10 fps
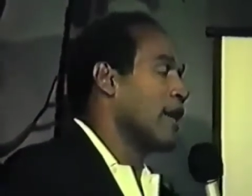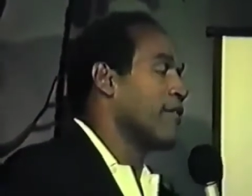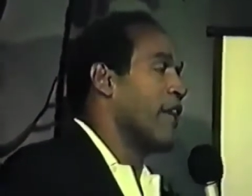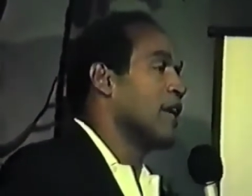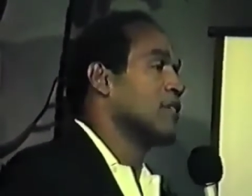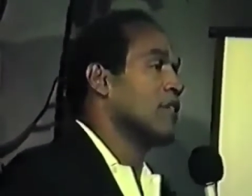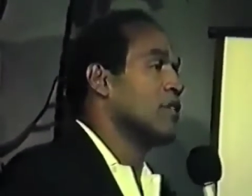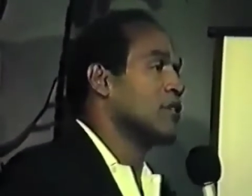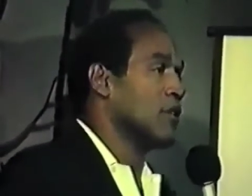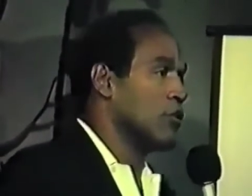take advantage
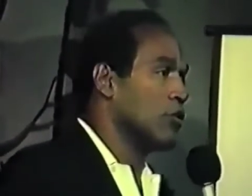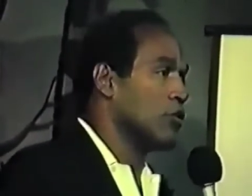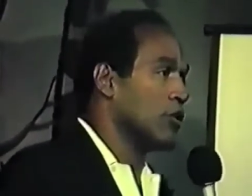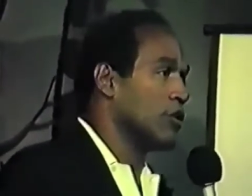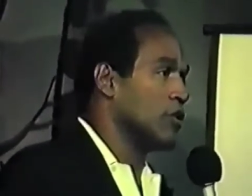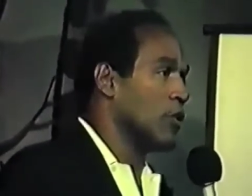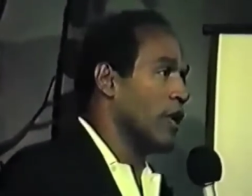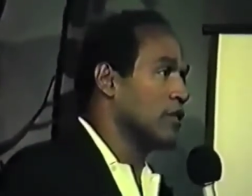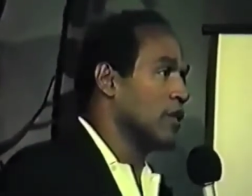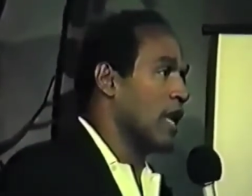of this unusual
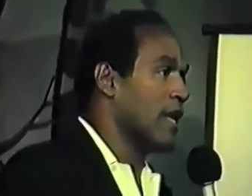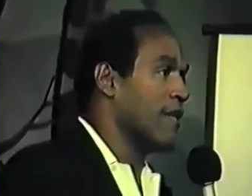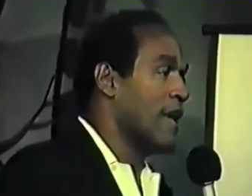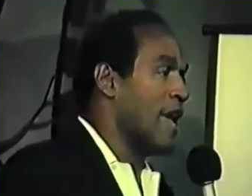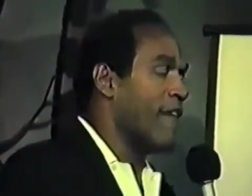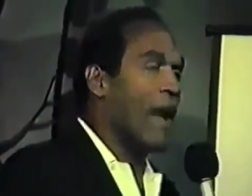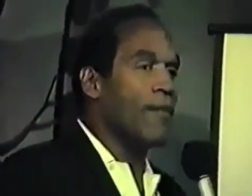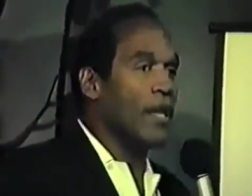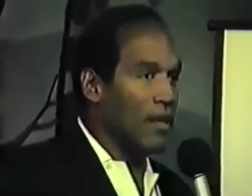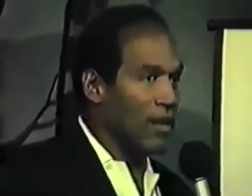situation that if
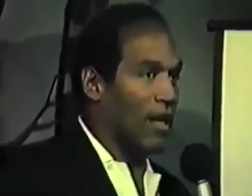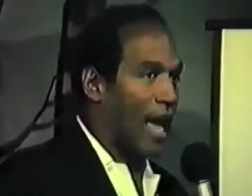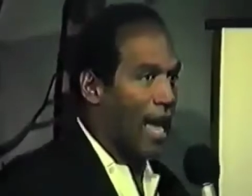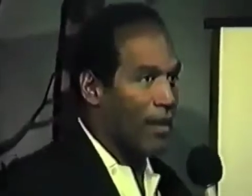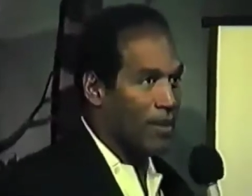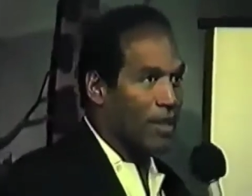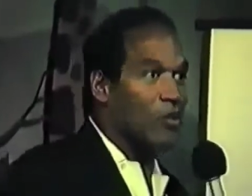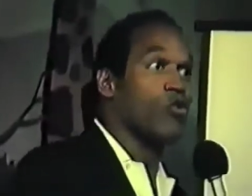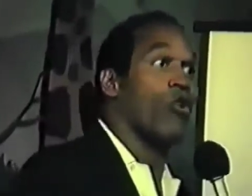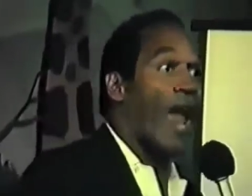I'm anything, I am an
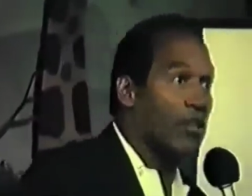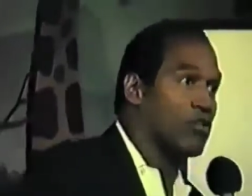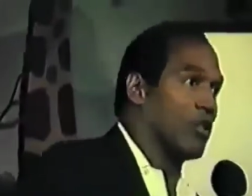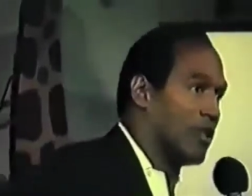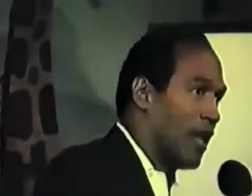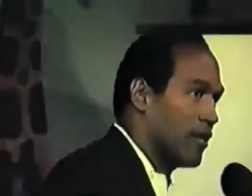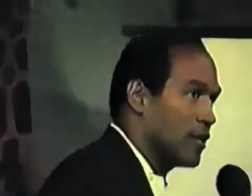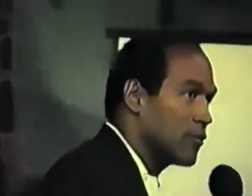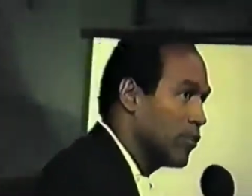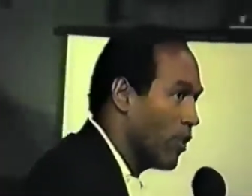attraction at
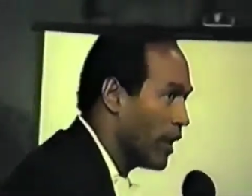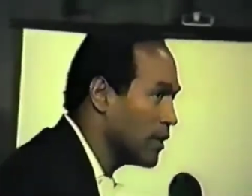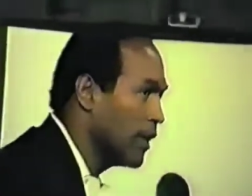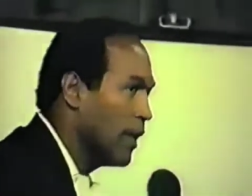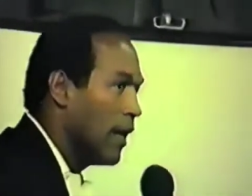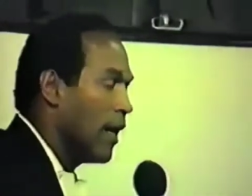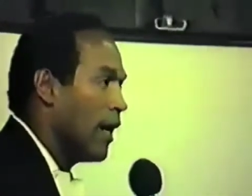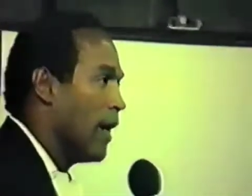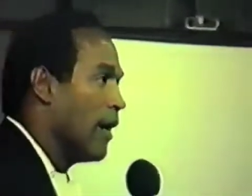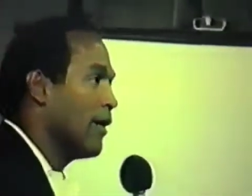this point.
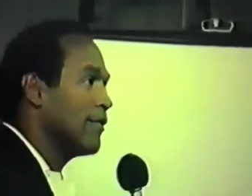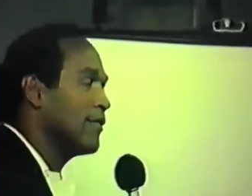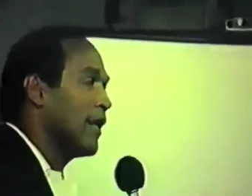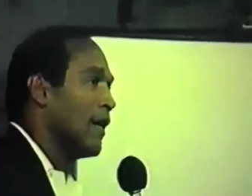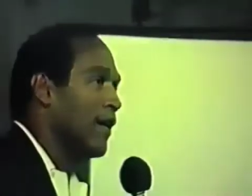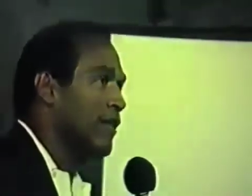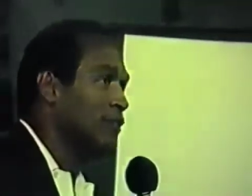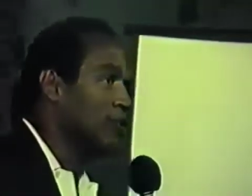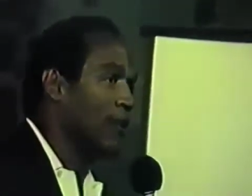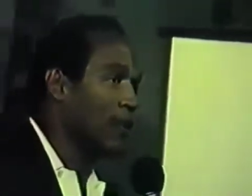
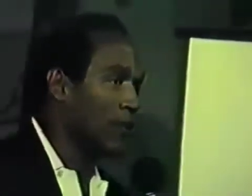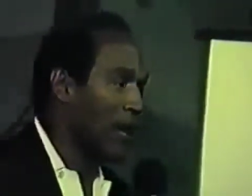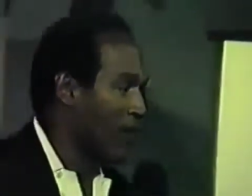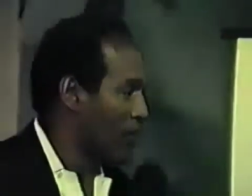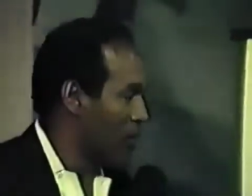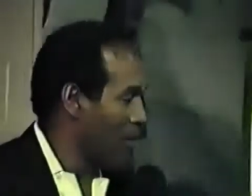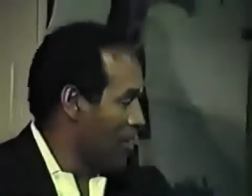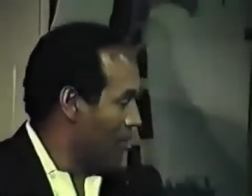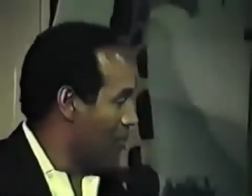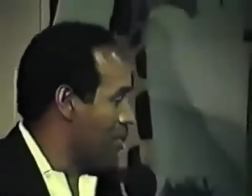There's something about
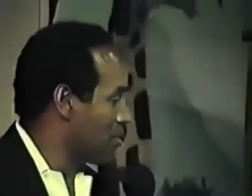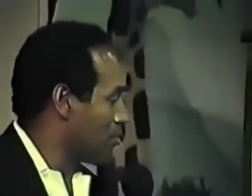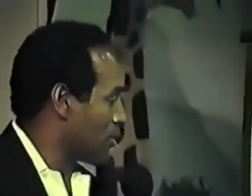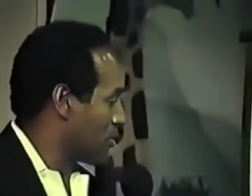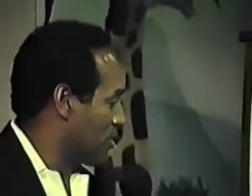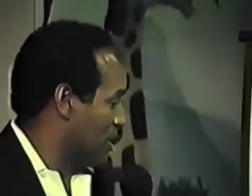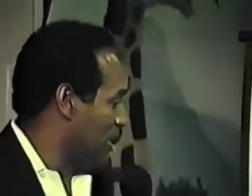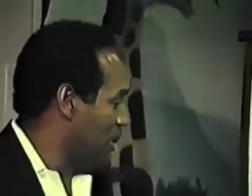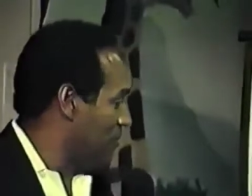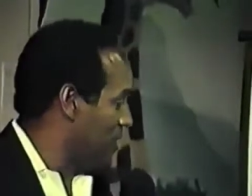this
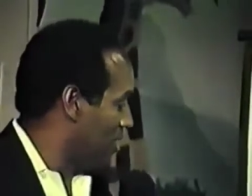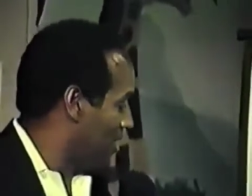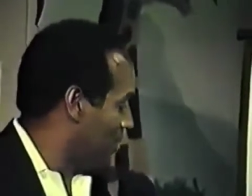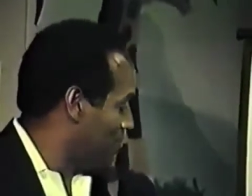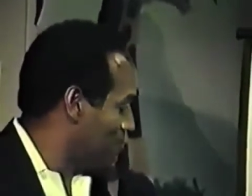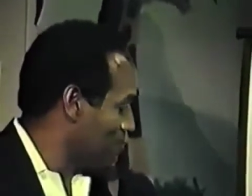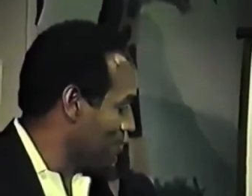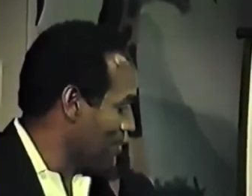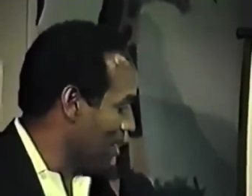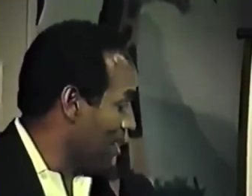perceived
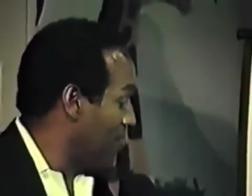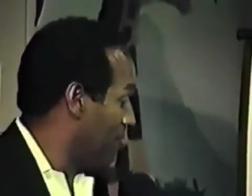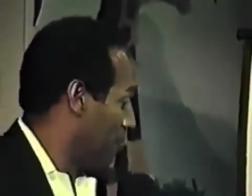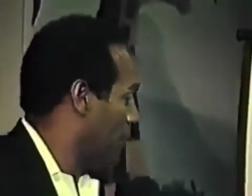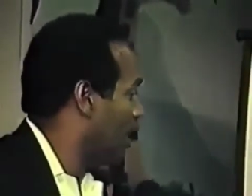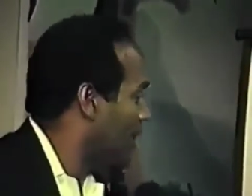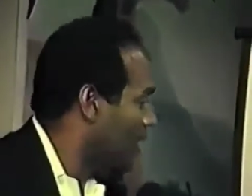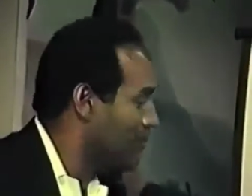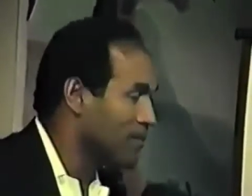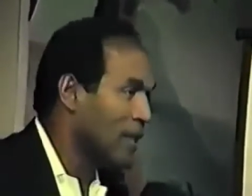infamy.
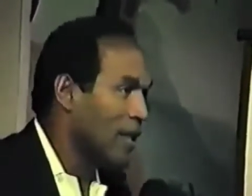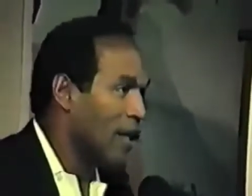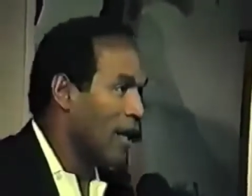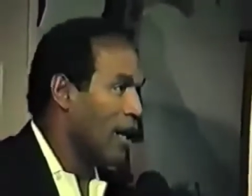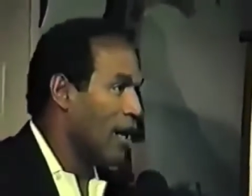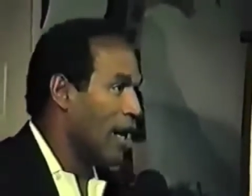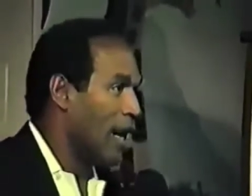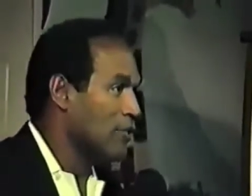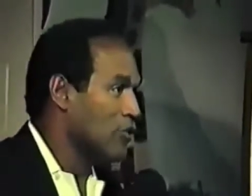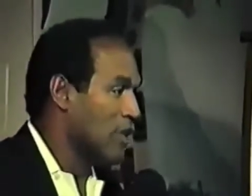
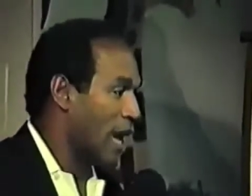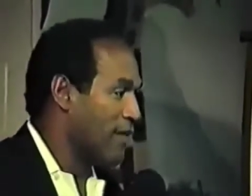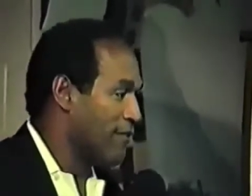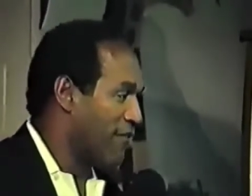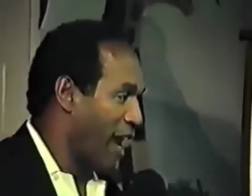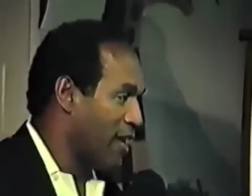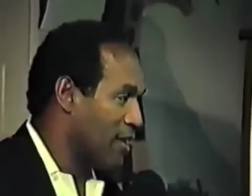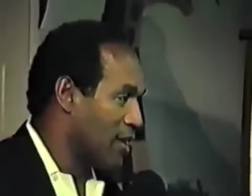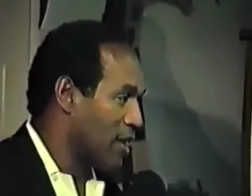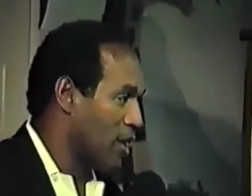I just got
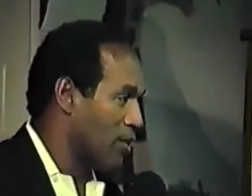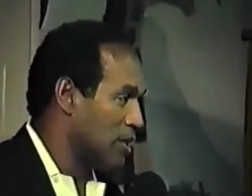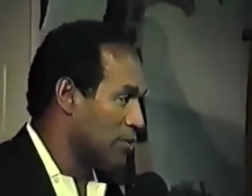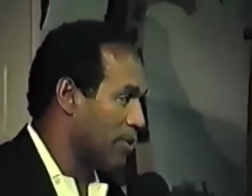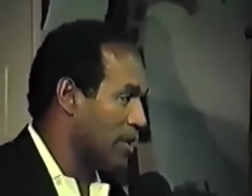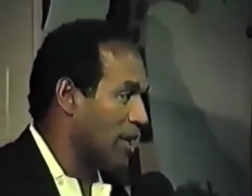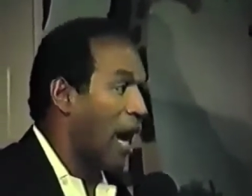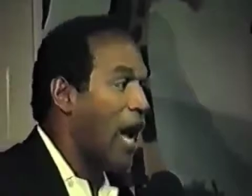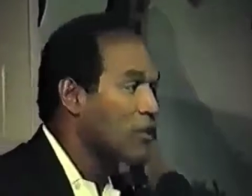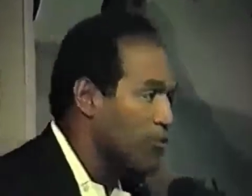invited to go and speak
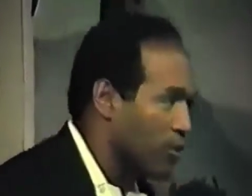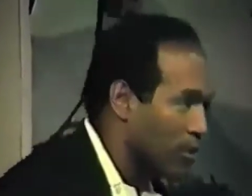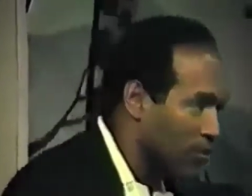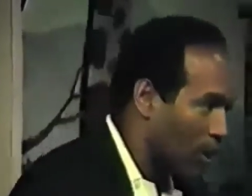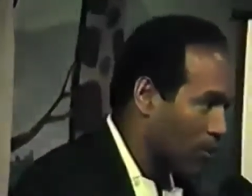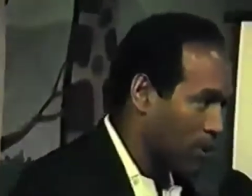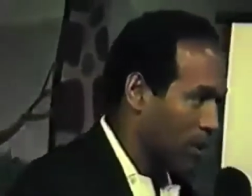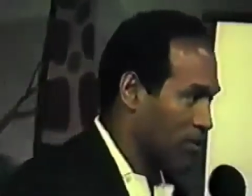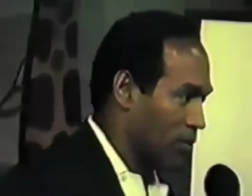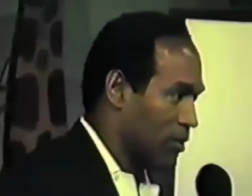to Oxford, of all
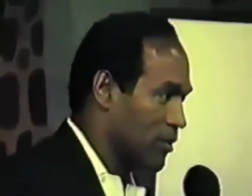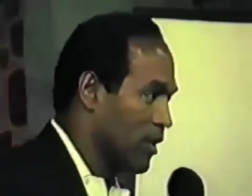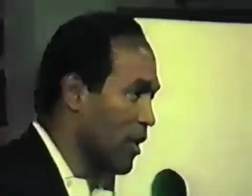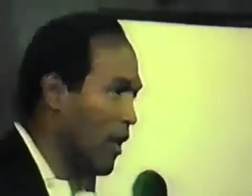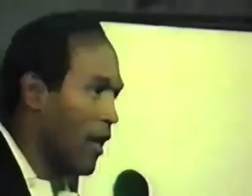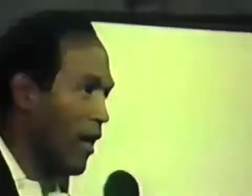places,